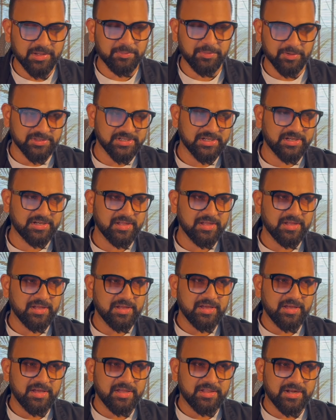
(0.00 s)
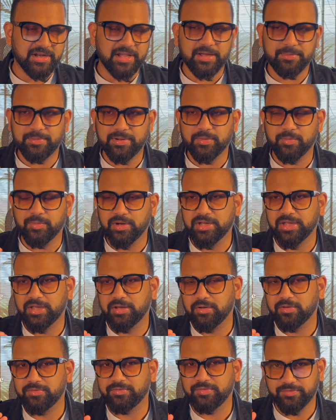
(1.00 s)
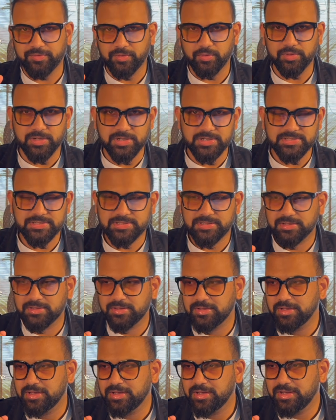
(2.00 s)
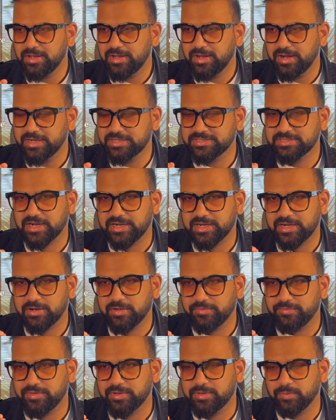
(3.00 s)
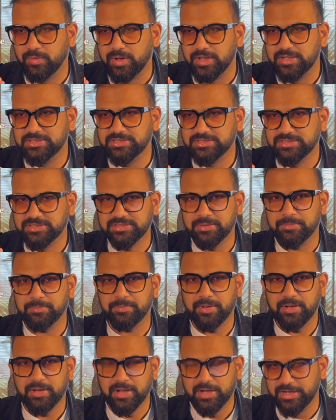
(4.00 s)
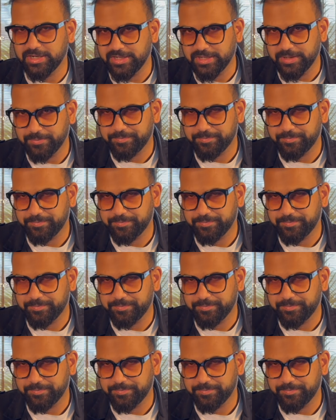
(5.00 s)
project that I've been working on for a few years. It started off with one simple idea.